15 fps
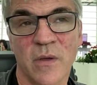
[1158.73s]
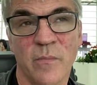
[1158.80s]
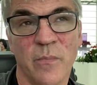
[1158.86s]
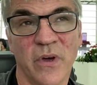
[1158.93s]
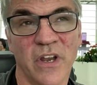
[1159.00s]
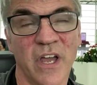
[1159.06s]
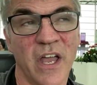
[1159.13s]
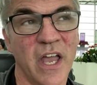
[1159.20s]

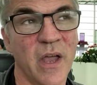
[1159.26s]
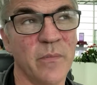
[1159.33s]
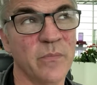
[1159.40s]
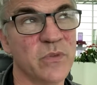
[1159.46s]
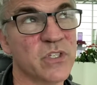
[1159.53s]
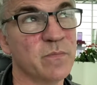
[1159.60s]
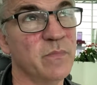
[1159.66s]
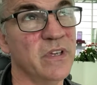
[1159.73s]
but I am
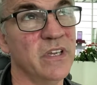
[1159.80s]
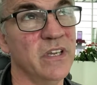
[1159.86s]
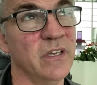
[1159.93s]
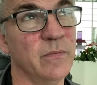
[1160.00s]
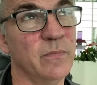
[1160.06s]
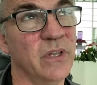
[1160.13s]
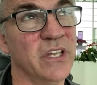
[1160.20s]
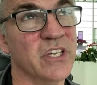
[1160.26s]

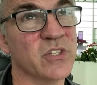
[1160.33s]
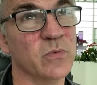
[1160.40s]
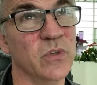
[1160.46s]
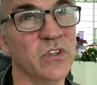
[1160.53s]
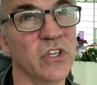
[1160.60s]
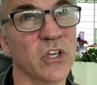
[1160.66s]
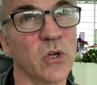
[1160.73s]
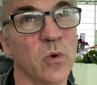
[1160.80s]
pleased
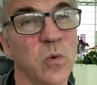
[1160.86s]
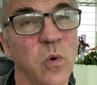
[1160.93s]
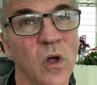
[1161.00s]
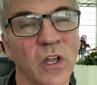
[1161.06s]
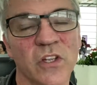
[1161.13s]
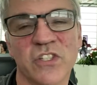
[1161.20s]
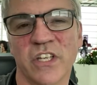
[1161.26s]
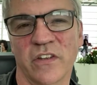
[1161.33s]
with the
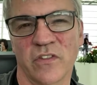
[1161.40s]
quality